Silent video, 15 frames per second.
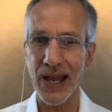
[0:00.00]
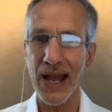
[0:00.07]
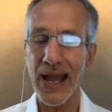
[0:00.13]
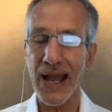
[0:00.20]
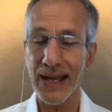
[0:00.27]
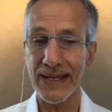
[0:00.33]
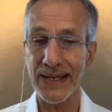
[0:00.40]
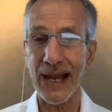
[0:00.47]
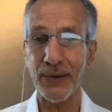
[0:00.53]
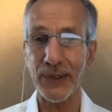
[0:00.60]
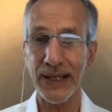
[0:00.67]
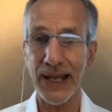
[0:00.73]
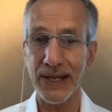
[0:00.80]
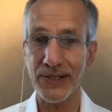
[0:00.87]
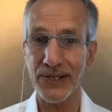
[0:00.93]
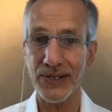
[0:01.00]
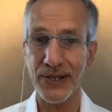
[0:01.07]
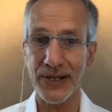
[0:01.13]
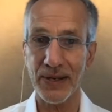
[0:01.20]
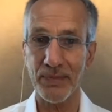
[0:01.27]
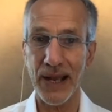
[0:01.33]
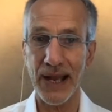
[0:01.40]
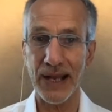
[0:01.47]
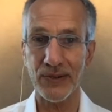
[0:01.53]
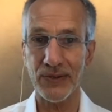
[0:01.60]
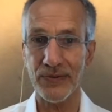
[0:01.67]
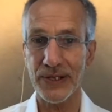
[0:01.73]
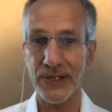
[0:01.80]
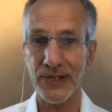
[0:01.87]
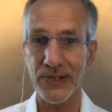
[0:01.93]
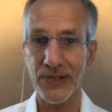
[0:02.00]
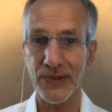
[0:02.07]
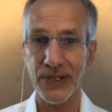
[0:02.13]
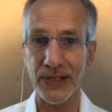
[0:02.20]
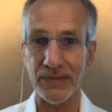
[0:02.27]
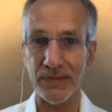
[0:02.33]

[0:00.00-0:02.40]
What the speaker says: And now I'd like to turn it back over to Susan.